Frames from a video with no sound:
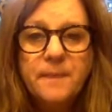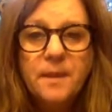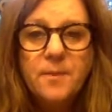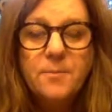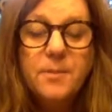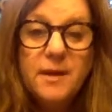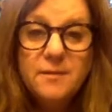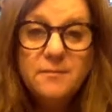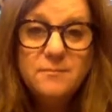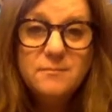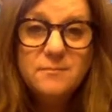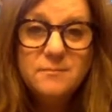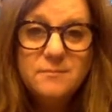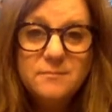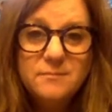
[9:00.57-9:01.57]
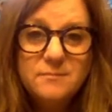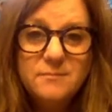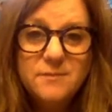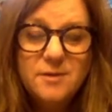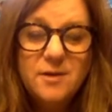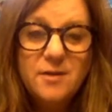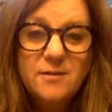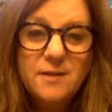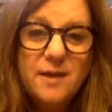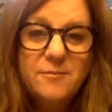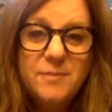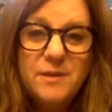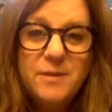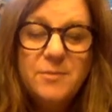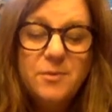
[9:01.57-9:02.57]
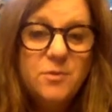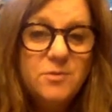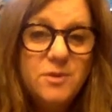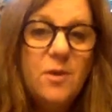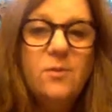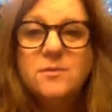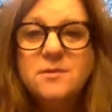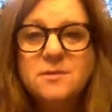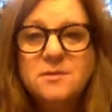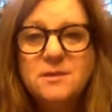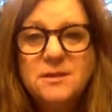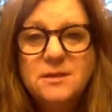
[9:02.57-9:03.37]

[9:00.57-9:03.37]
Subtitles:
But there are a lot of people who don't.